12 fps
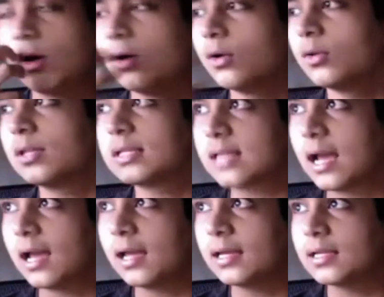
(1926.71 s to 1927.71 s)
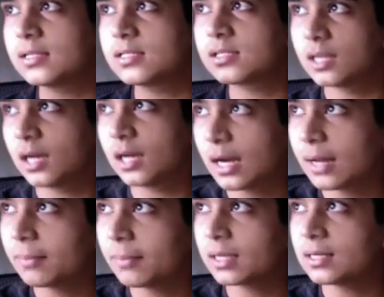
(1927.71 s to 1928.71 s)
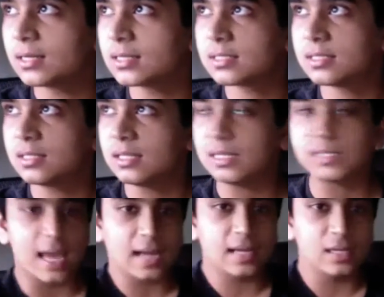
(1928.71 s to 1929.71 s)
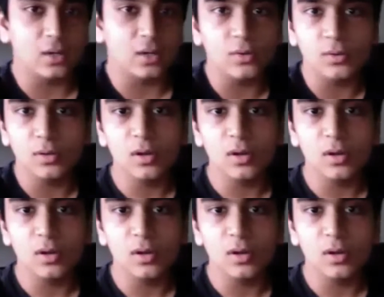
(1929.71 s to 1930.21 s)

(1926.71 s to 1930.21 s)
oh, this guy is slurring because the second note